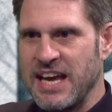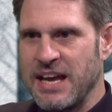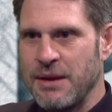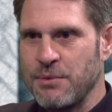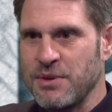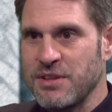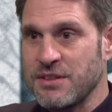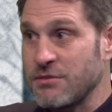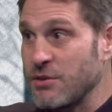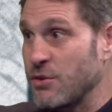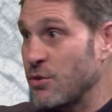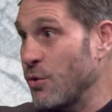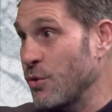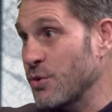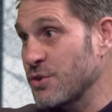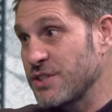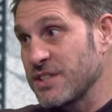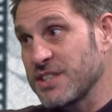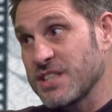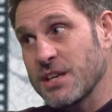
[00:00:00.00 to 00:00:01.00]
We threw
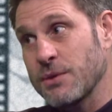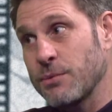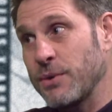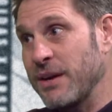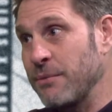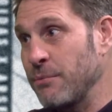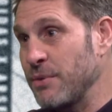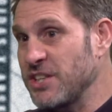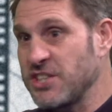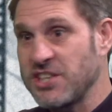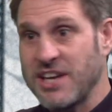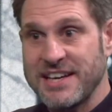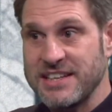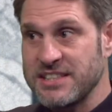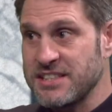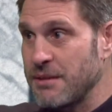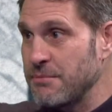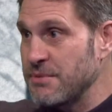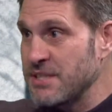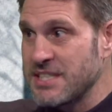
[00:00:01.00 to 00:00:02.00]
caution to the wind. We
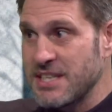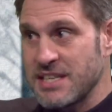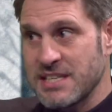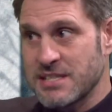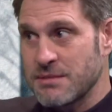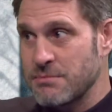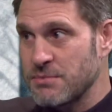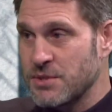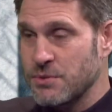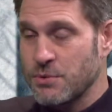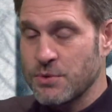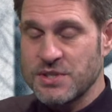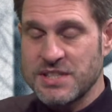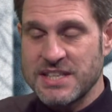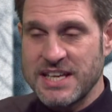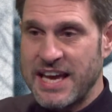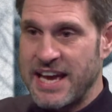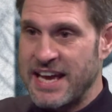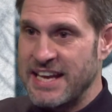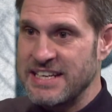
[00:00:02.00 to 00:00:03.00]
changed up the system towards
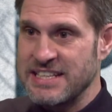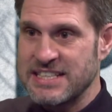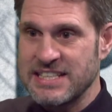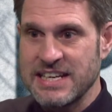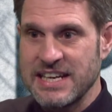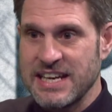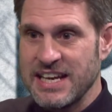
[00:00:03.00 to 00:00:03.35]
the end.